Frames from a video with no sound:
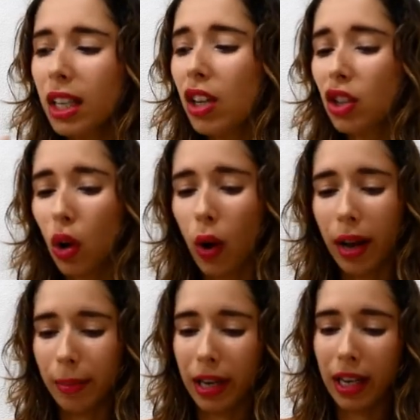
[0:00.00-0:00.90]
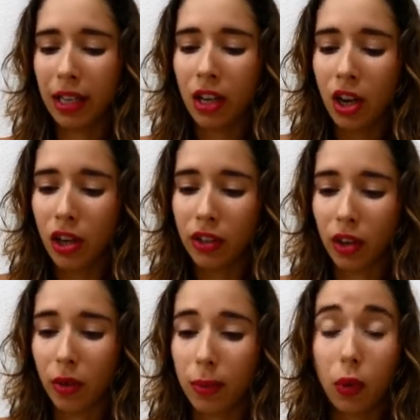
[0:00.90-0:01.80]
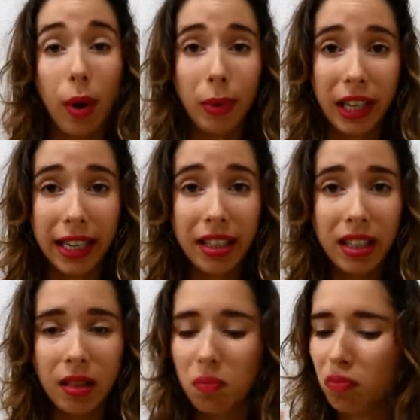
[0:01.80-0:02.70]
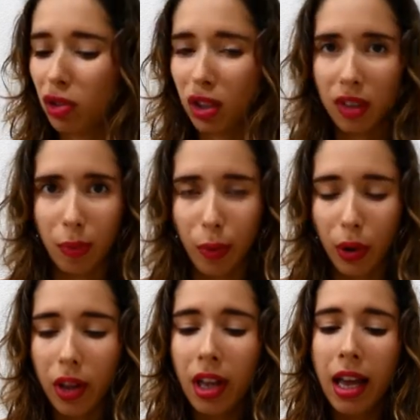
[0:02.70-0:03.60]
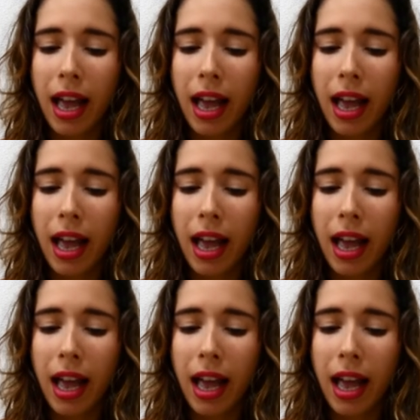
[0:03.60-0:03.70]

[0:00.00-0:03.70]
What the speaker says: So I made some scrambled eggs, just simple,